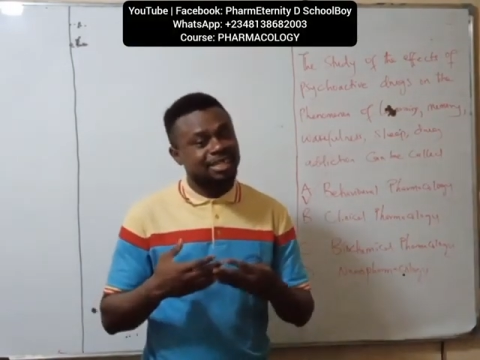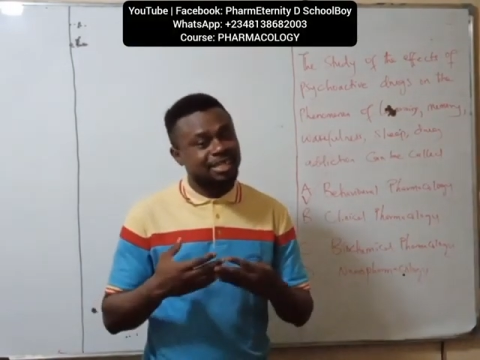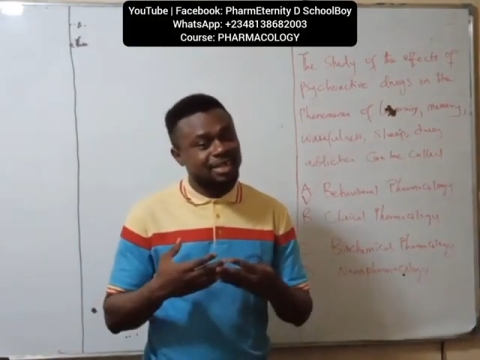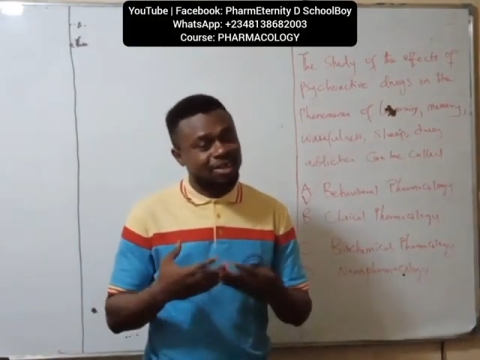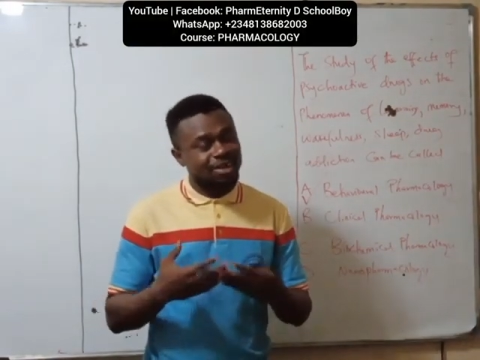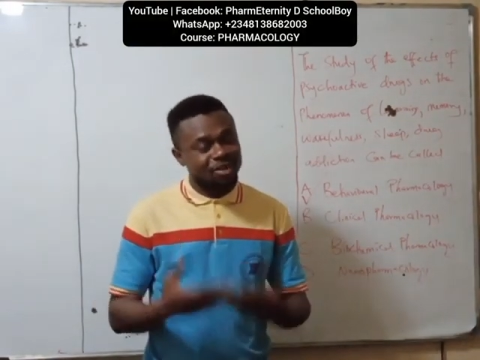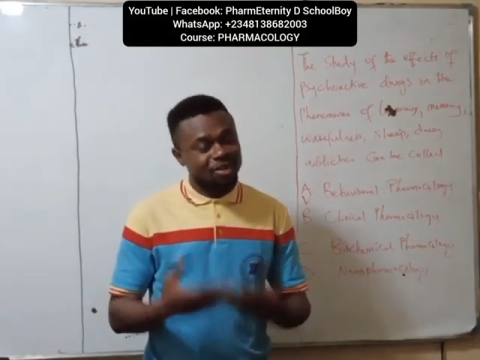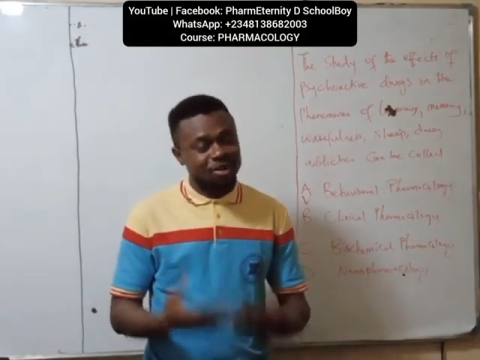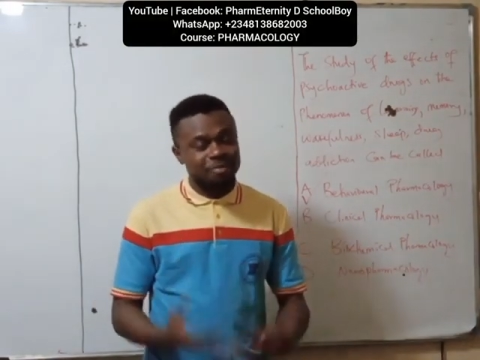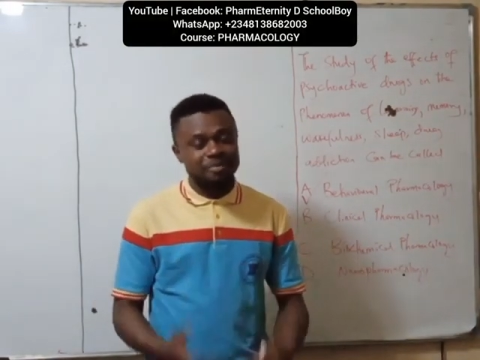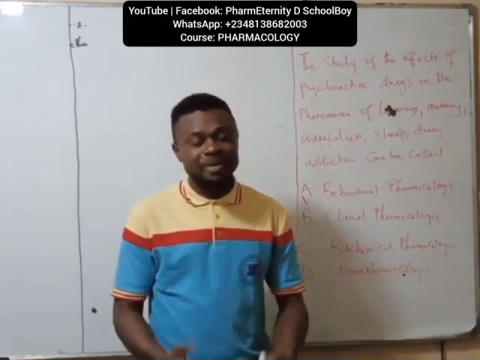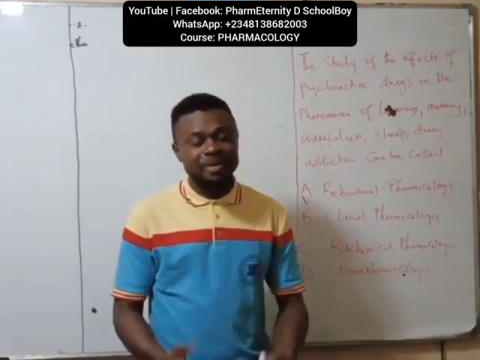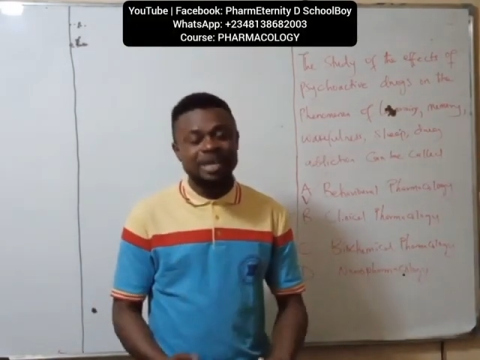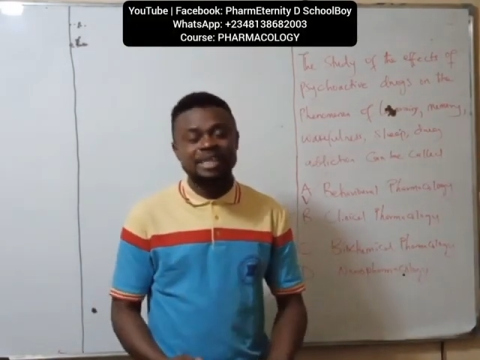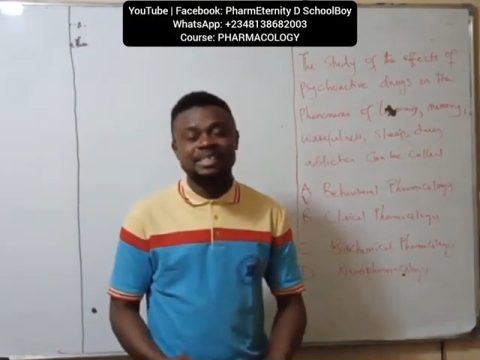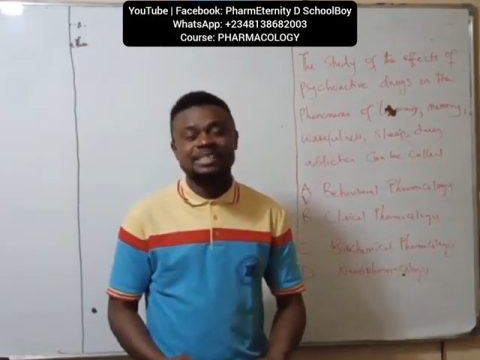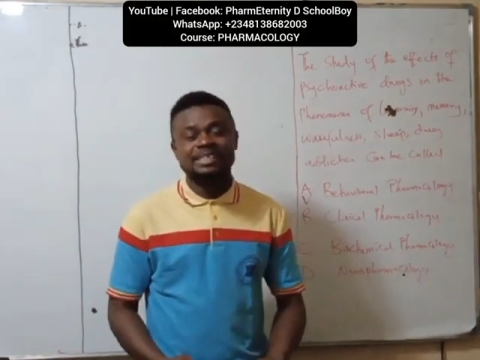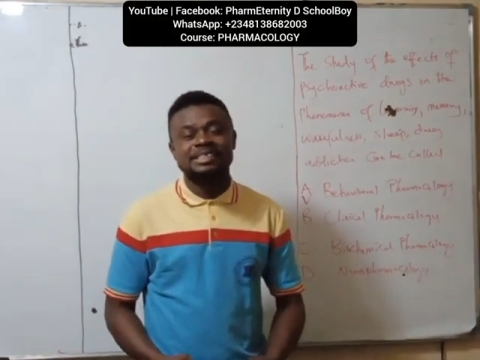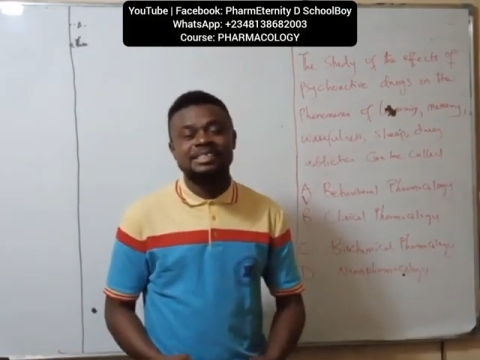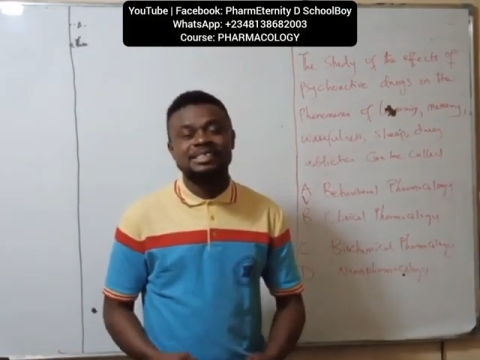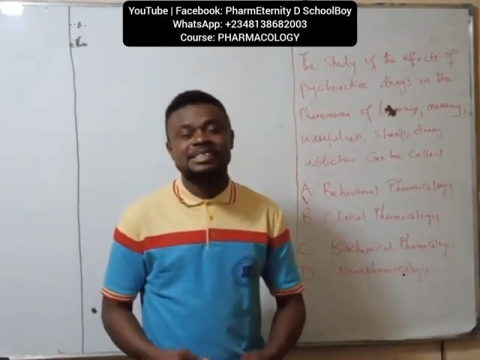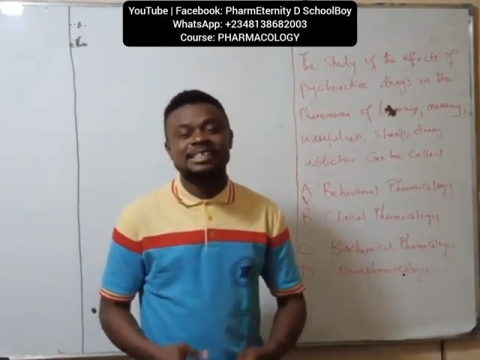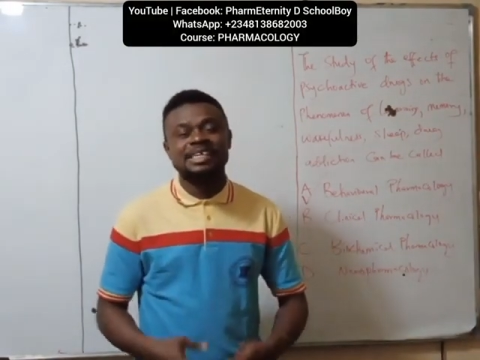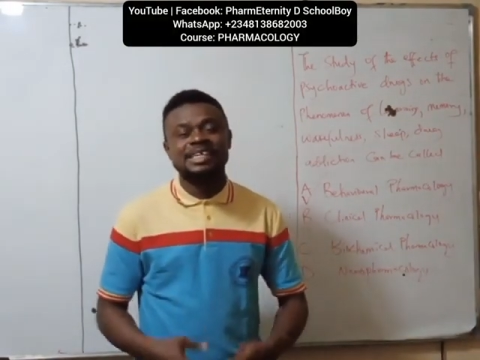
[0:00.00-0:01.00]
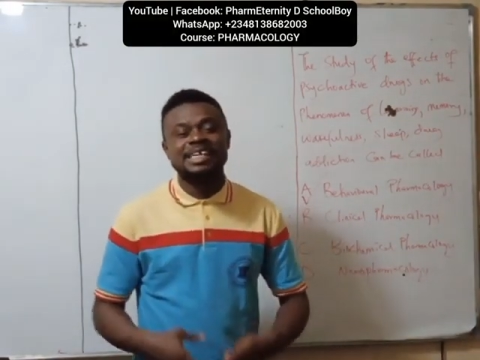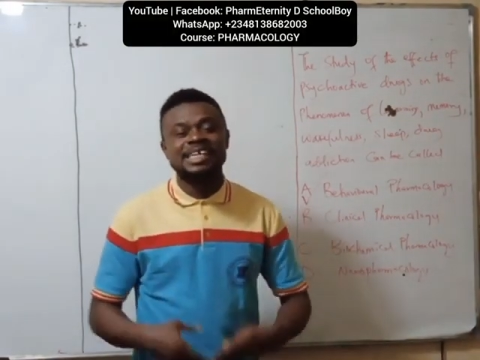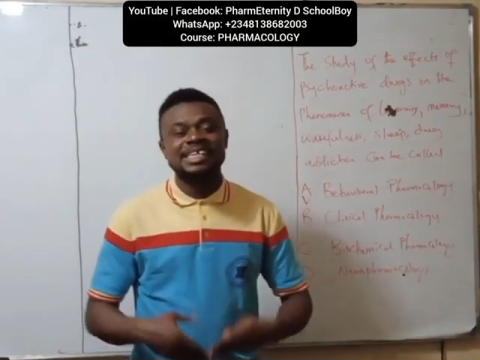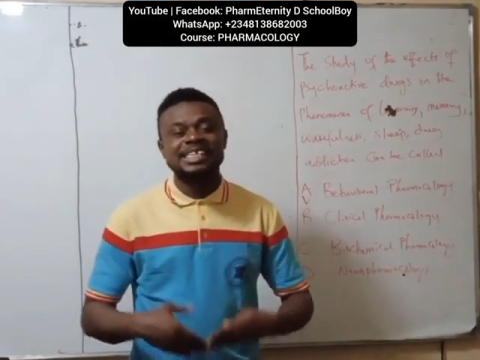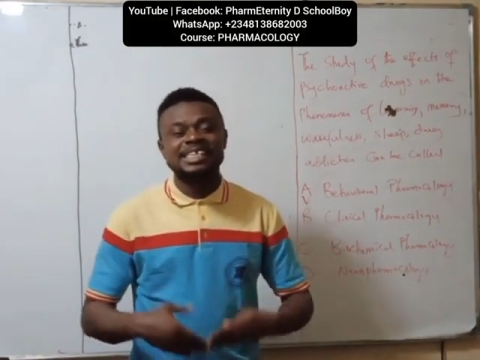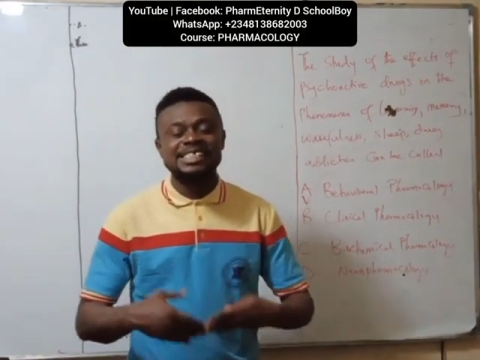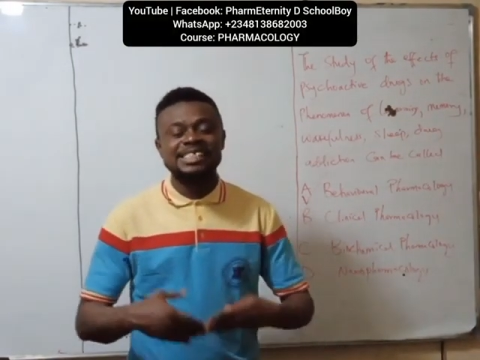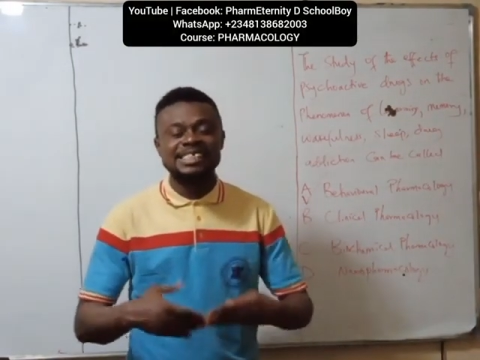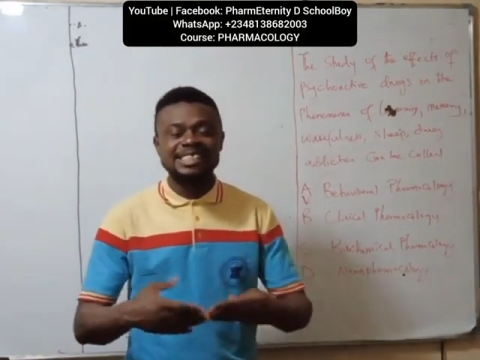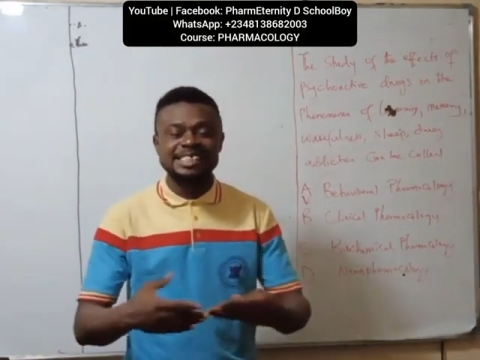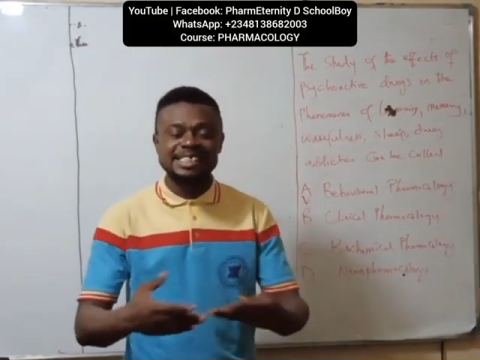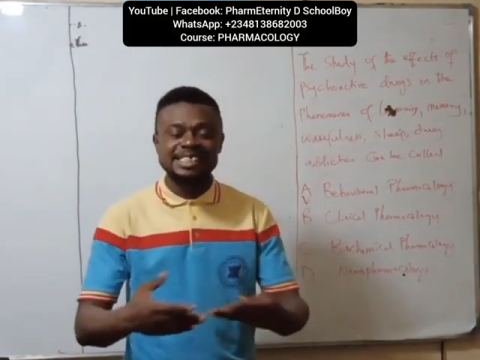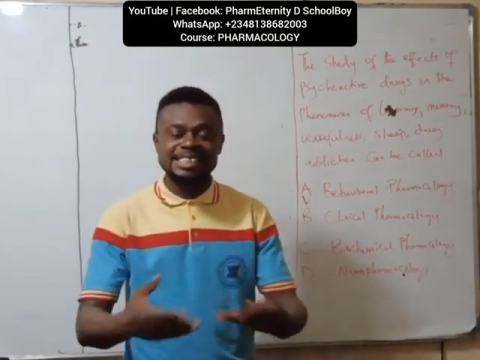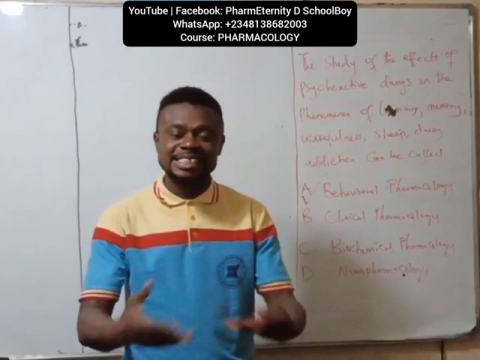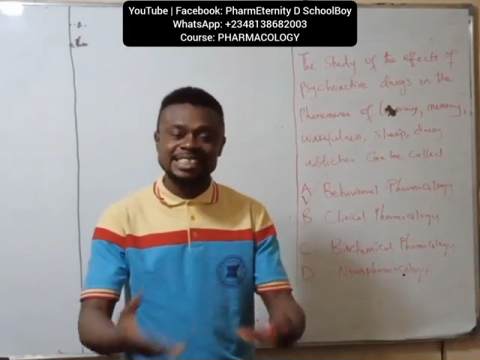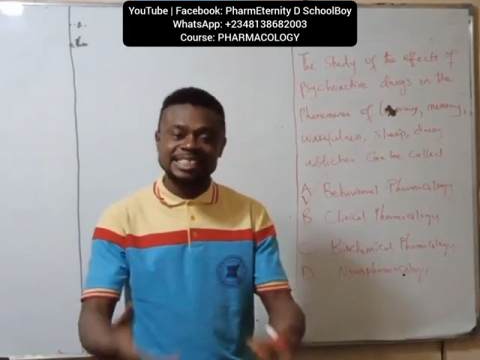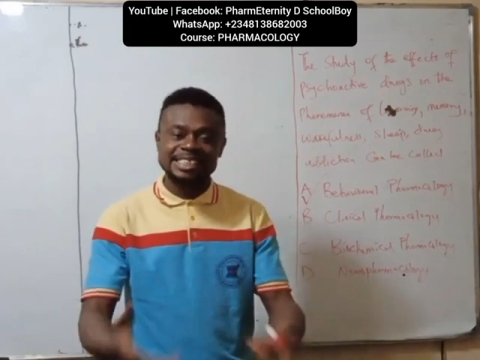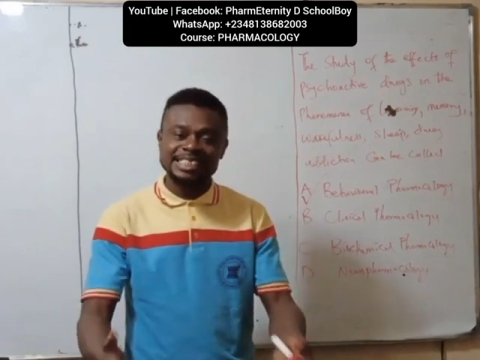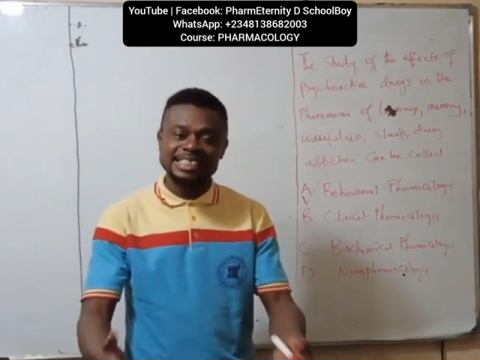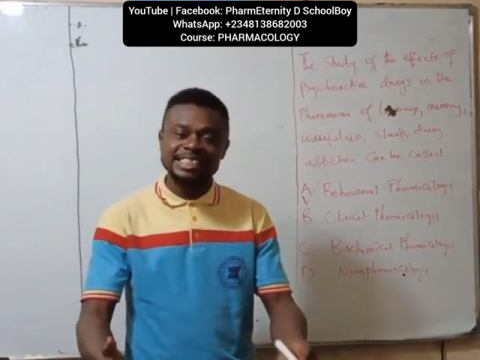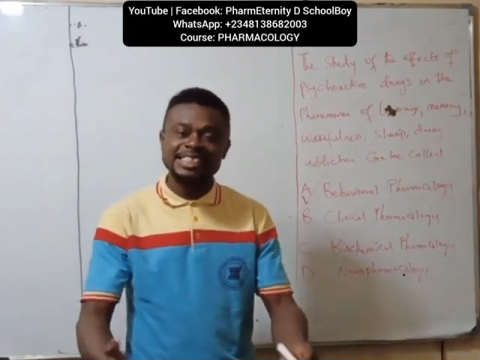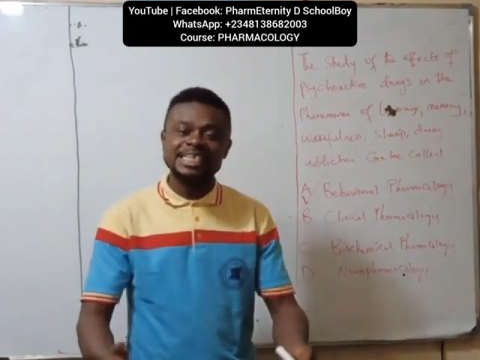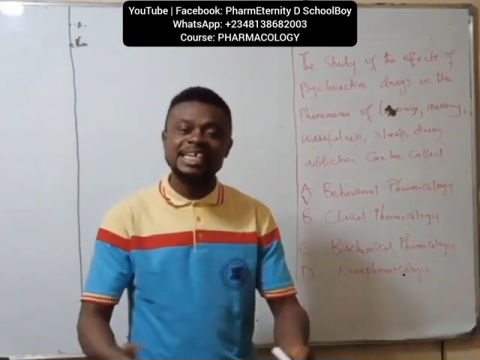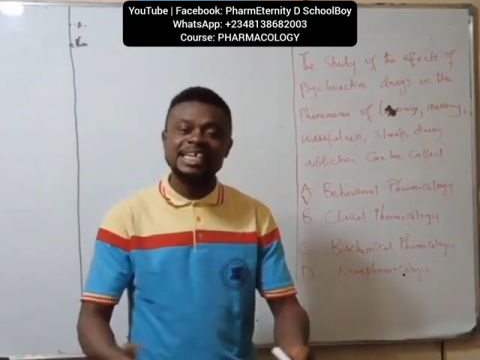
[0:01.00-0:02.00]
comment,
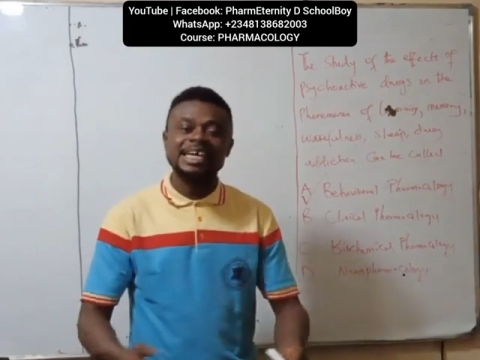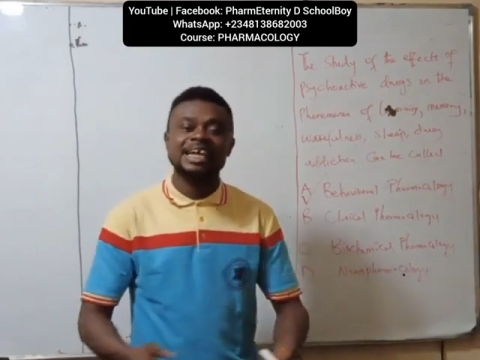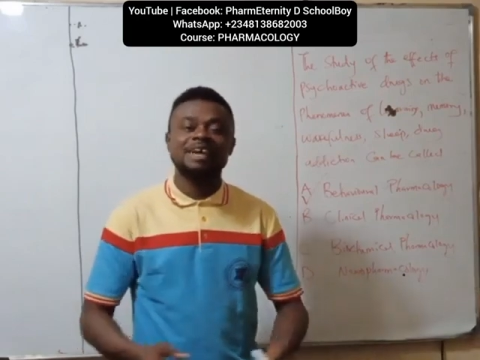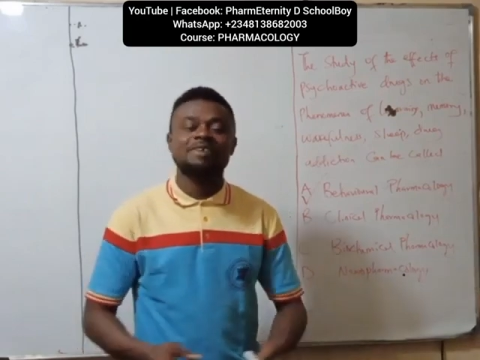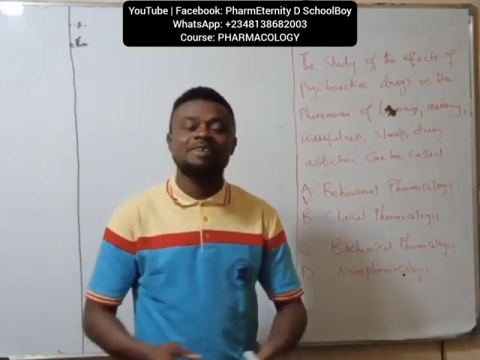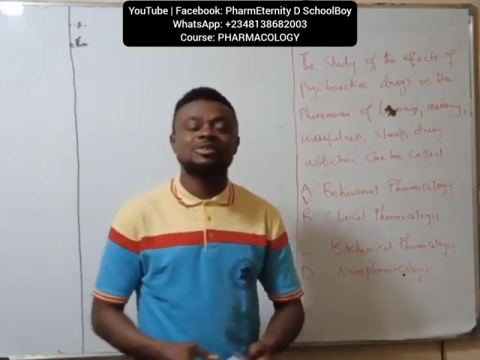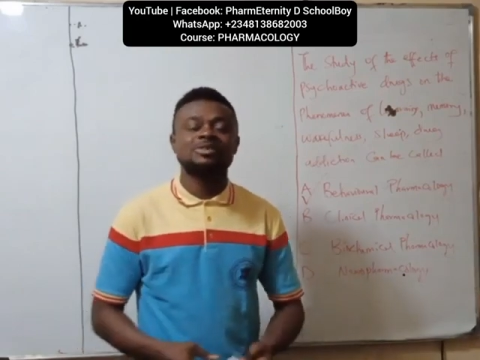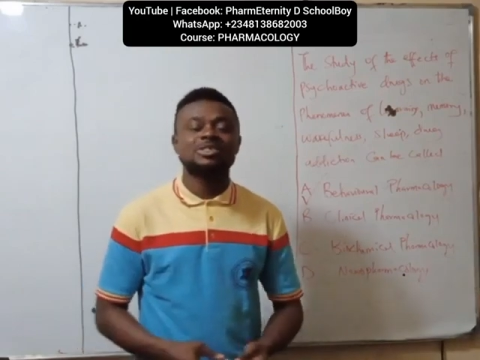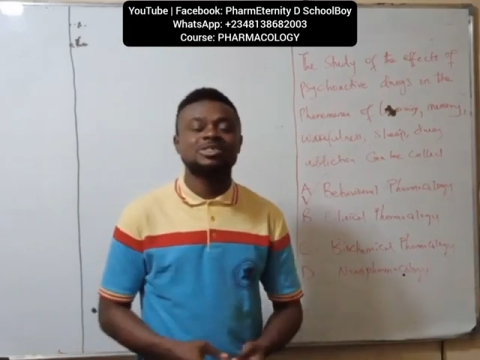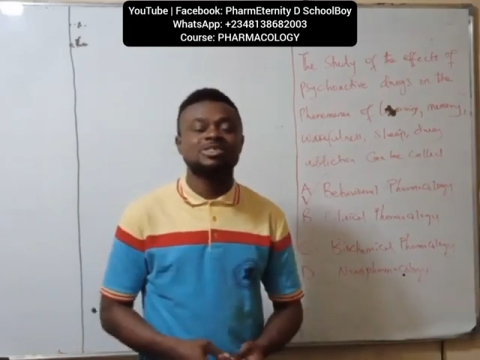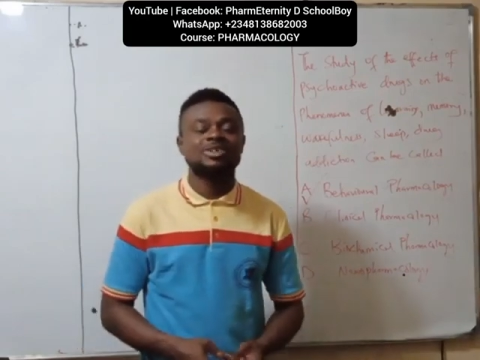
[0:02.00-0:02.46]
share with